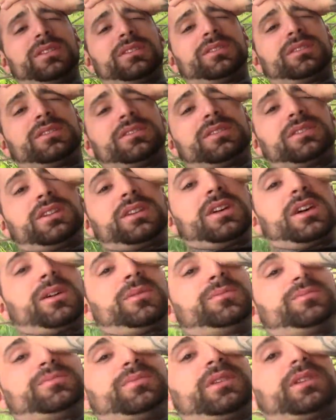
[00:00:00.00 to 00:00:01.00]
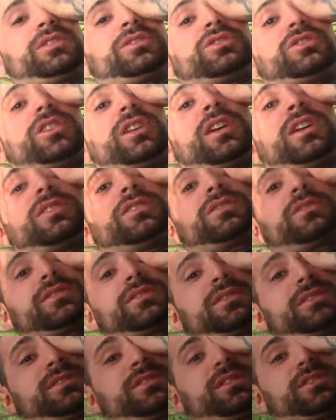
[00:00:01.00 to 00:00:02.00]
I got big changes
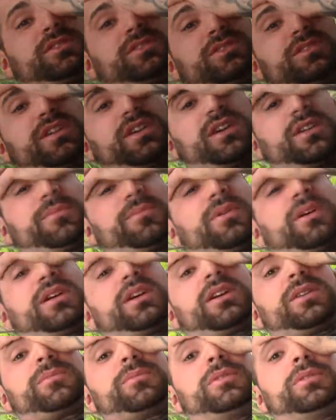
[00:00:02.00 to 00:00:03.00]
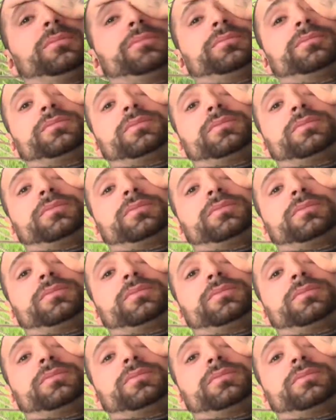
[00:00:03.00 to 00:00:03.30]
and decisions I got to make, but